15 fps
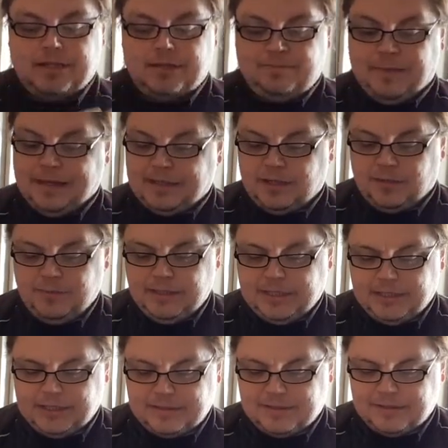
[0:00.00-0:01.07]
bad
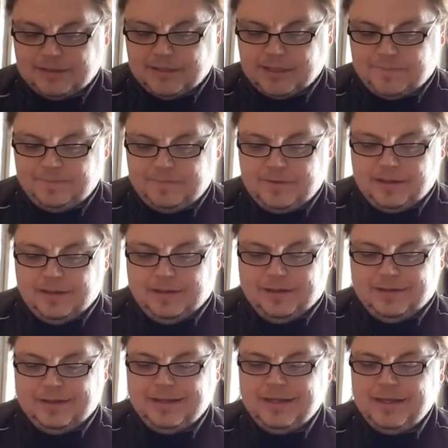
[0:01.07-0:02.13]
comedy, as they say.
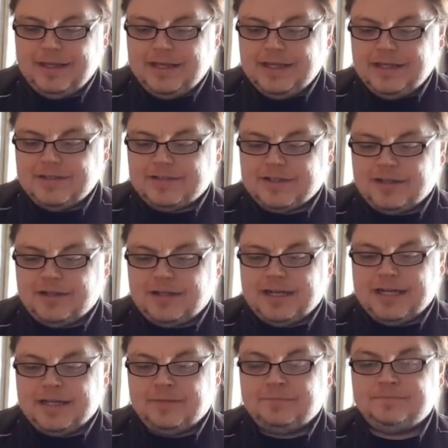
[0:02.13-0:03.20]

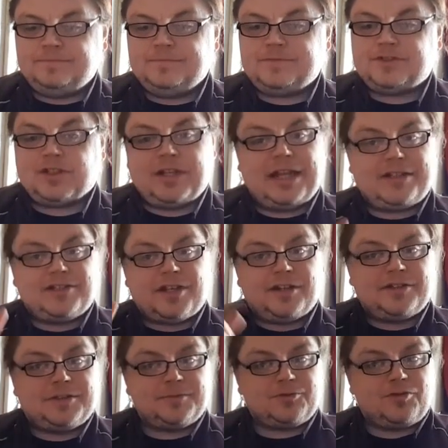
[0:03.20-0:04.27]
So like, share,
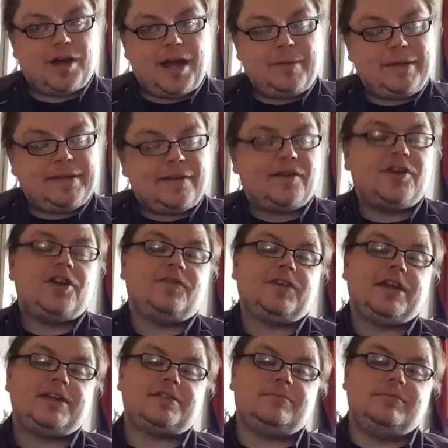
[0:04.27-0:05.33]
and subscribe. Hit that
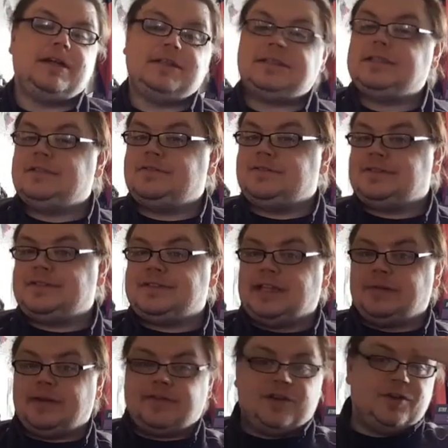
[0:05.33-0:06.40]
notification bell to tell
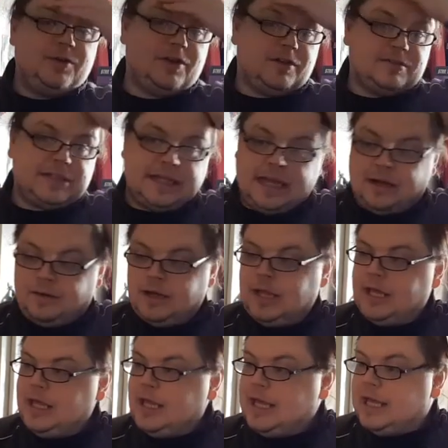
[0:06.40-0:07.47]
you when I've got new content out,
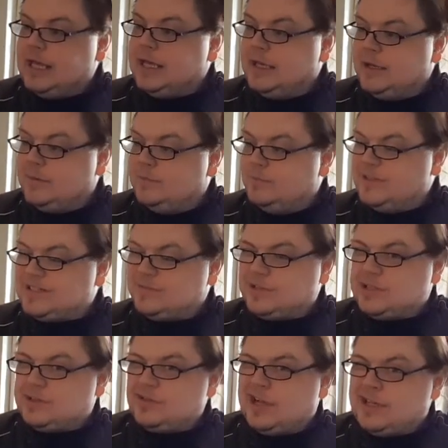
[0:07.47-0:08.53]
which I'm
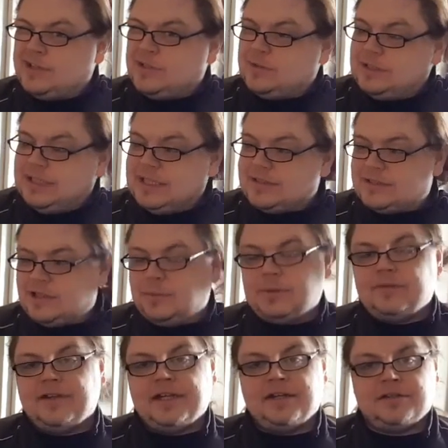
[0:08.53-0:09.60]
going to try and do at least a
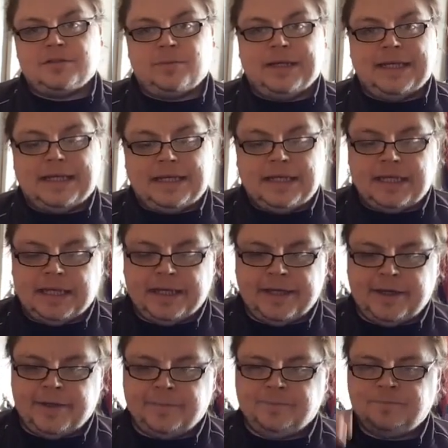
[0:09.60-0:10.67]
couple of videos a week.
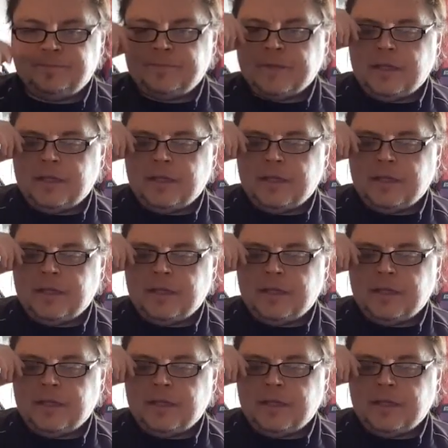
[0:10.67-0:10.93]
I